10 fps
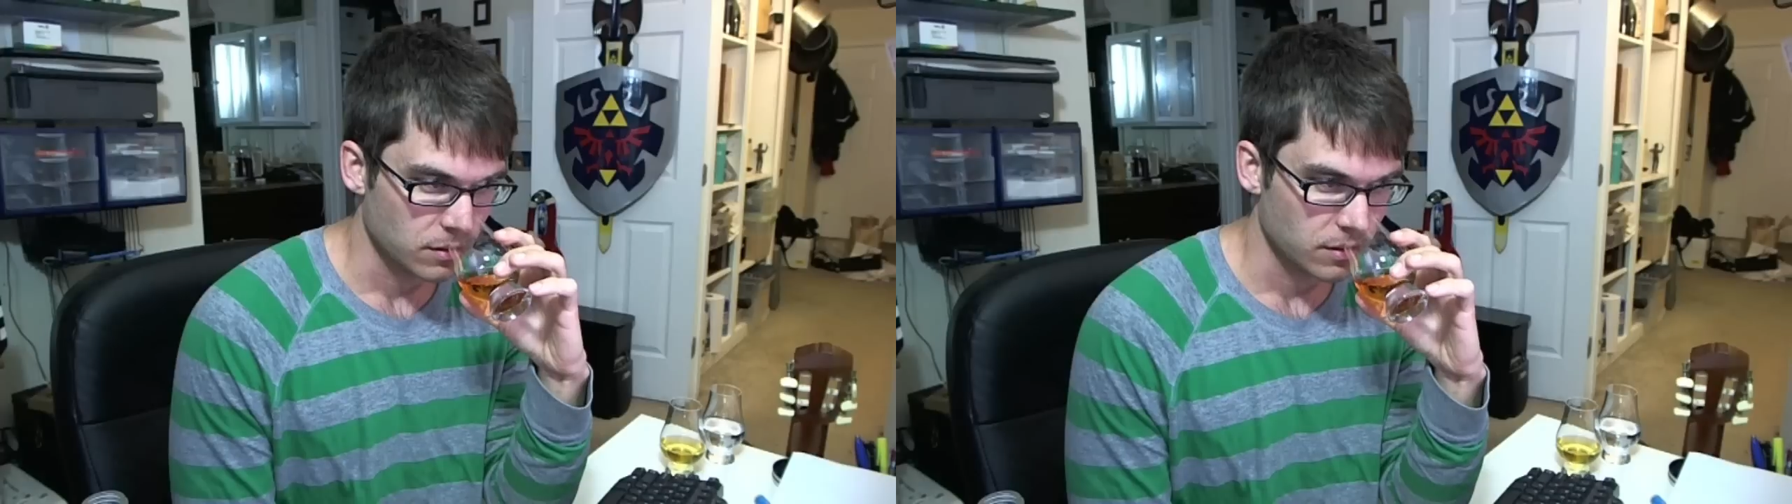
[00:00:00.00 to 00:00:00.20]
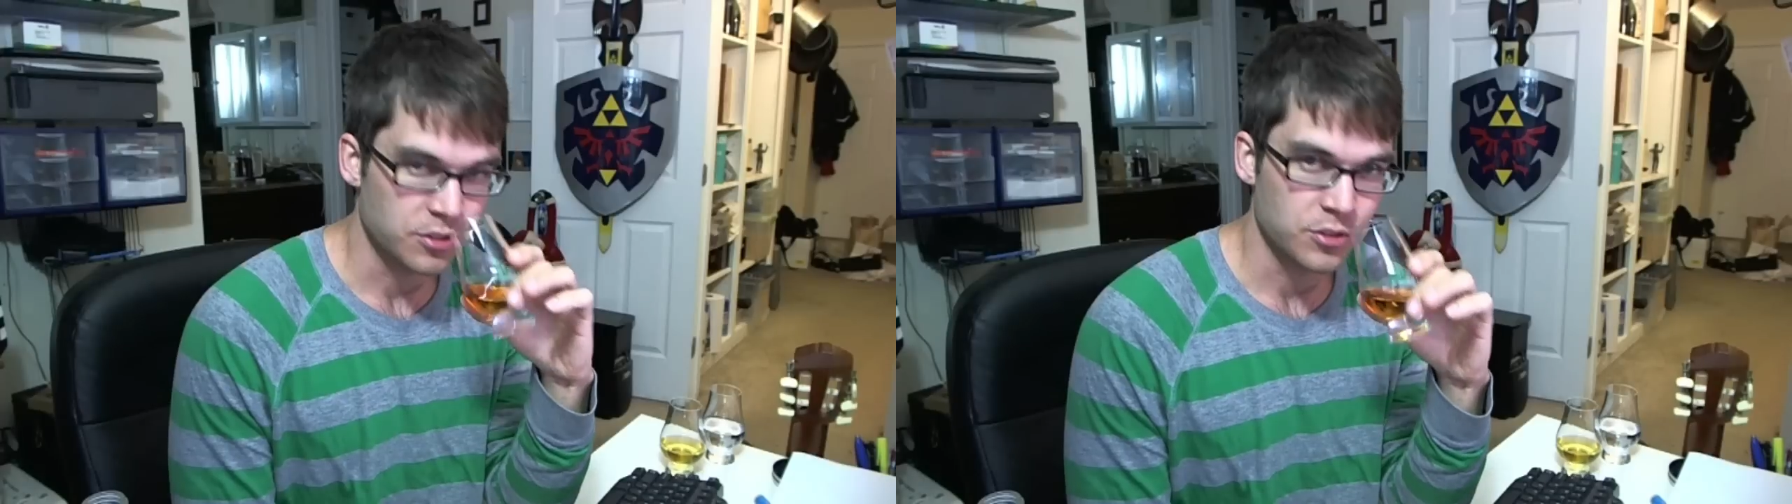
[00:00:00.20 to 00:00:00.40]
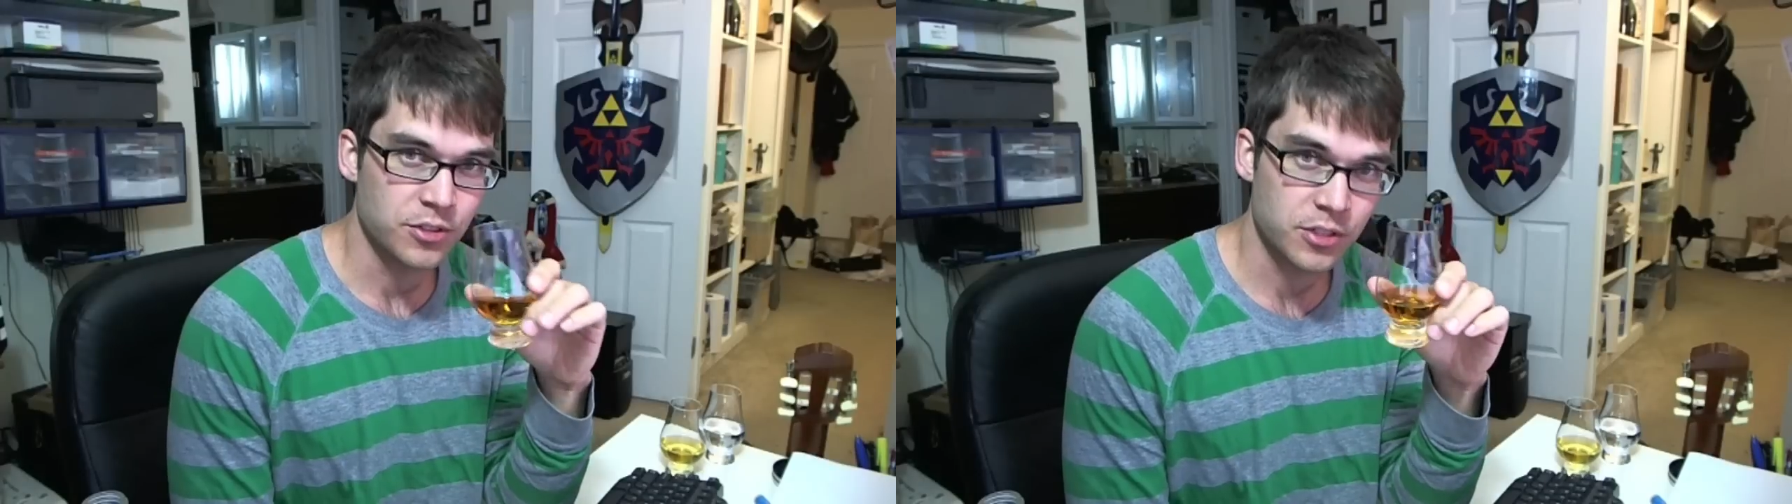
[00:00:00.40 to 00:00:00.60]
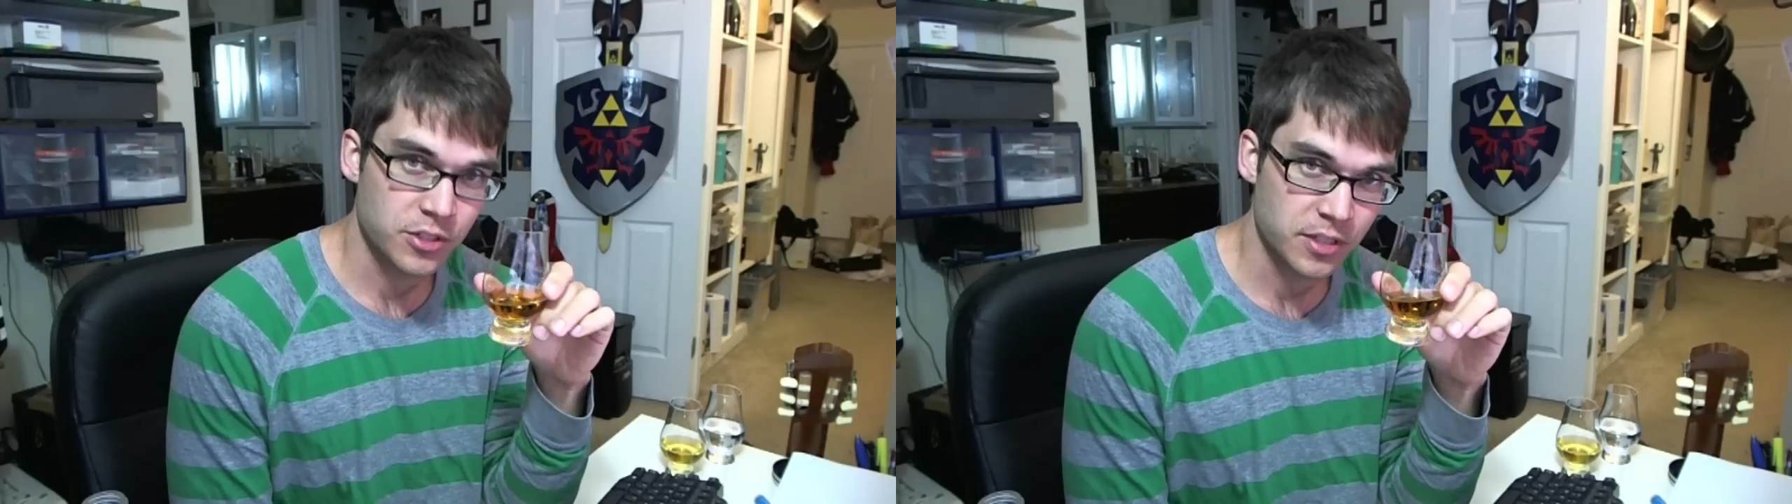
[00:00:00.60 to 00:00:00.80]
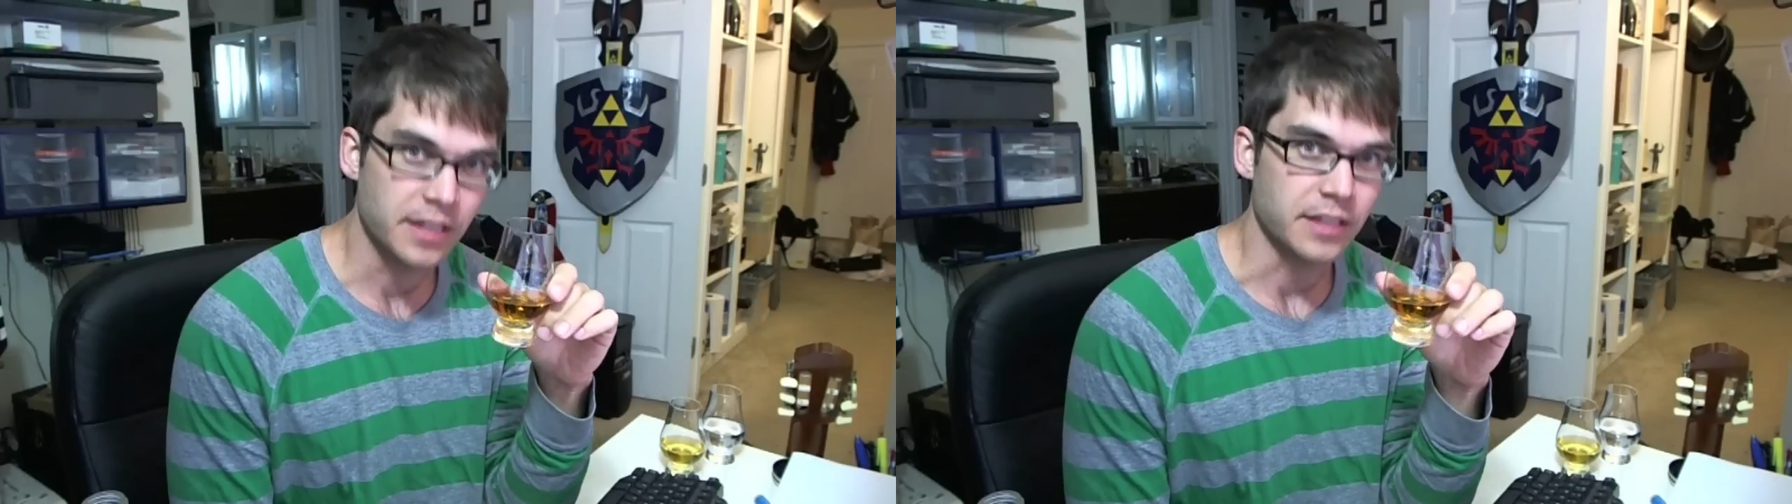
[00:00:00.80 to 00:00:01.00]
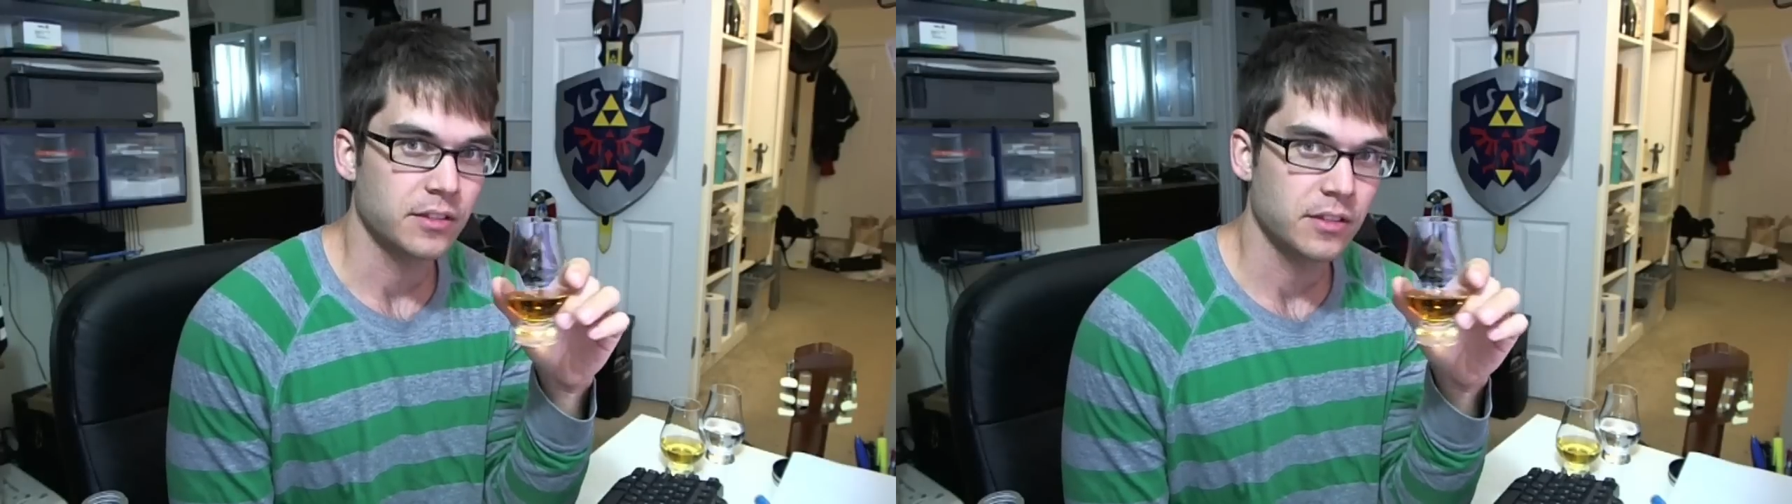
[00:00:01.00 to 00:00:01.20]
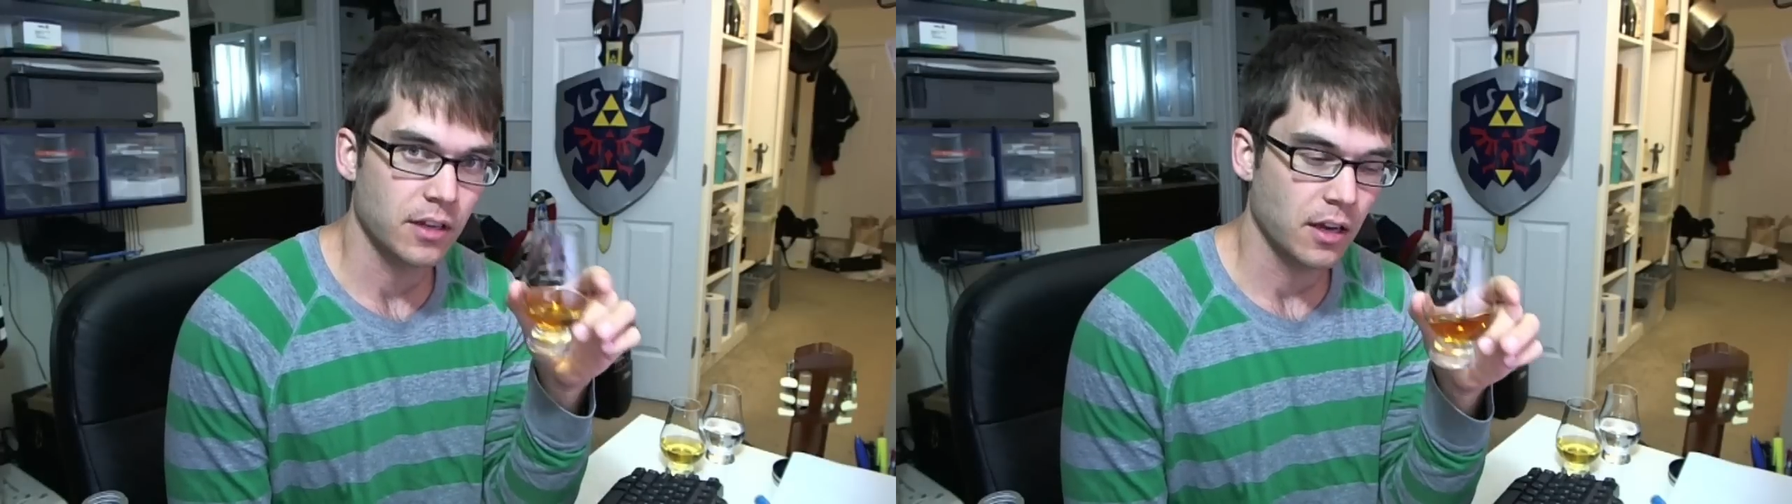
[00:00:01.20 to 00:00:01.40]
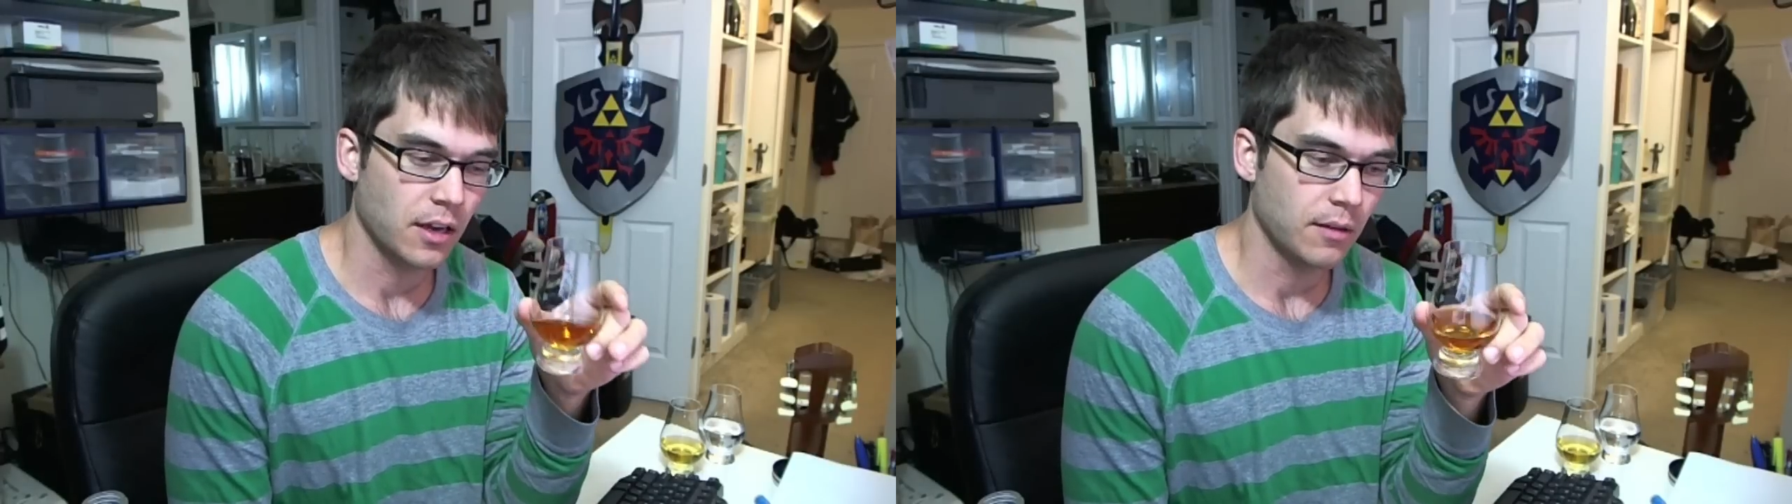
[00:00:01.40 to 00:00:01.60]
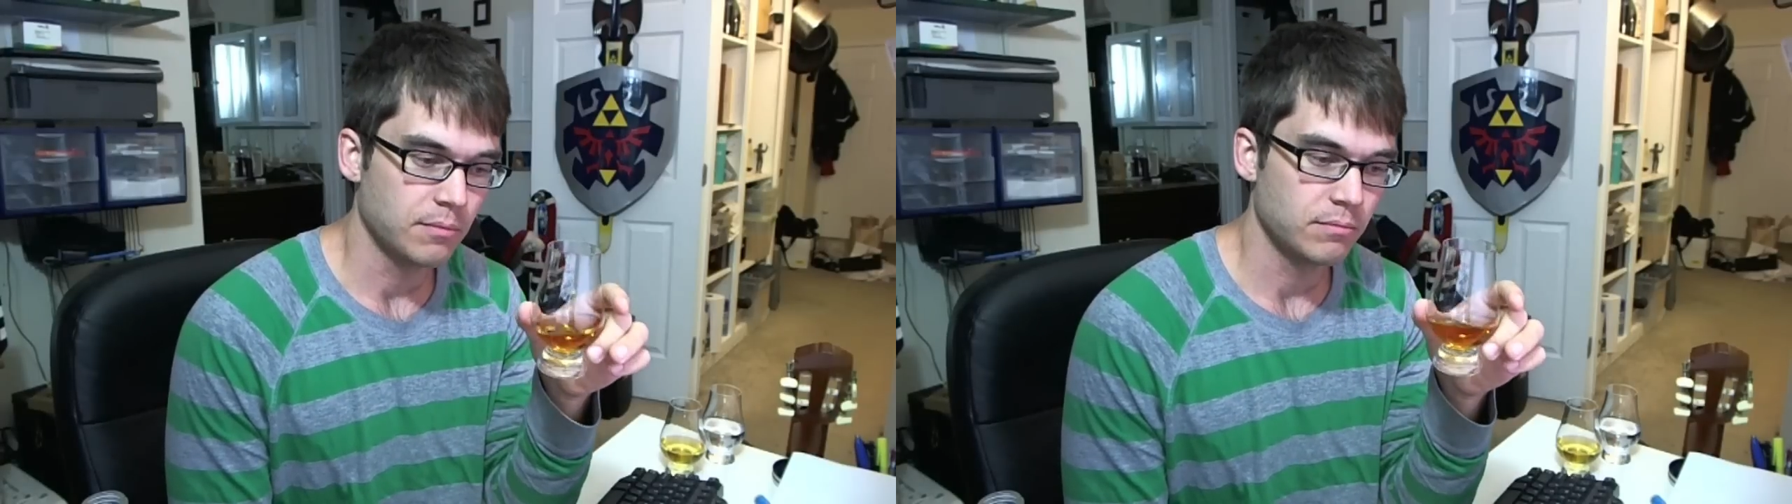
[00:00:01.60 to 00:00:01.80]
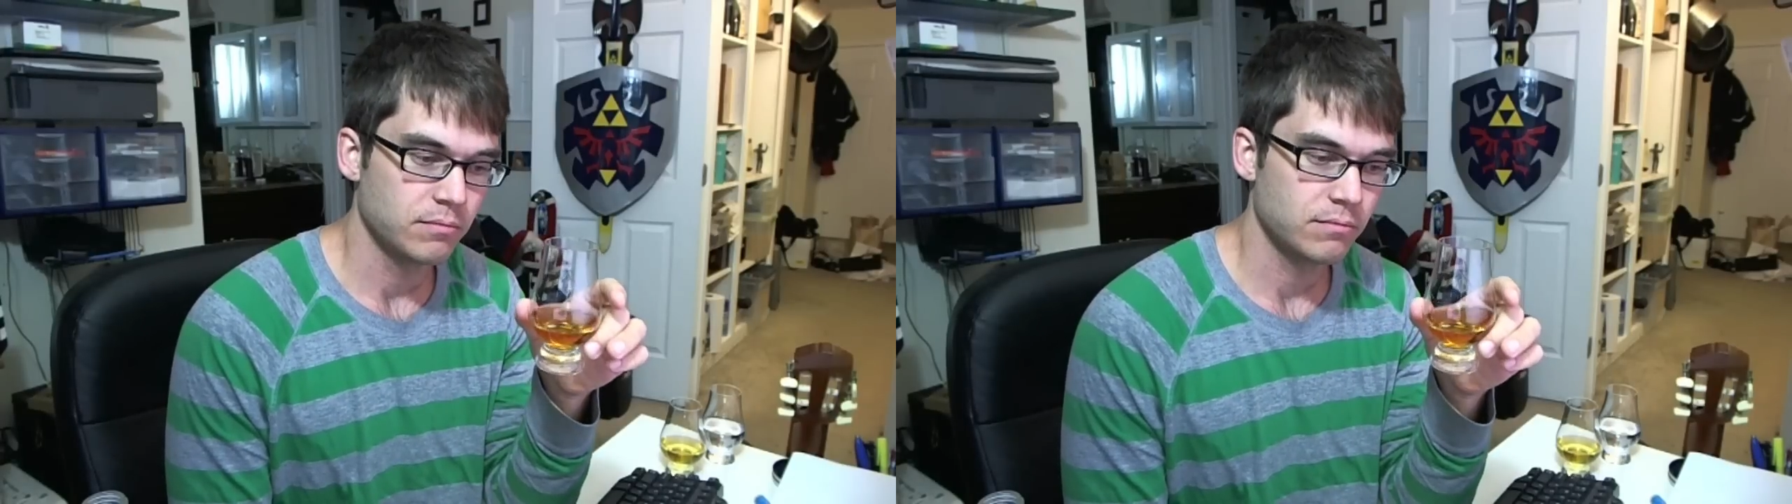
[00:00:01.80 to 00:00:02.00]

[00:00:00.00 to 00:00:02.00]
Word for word: It's a distinct, um,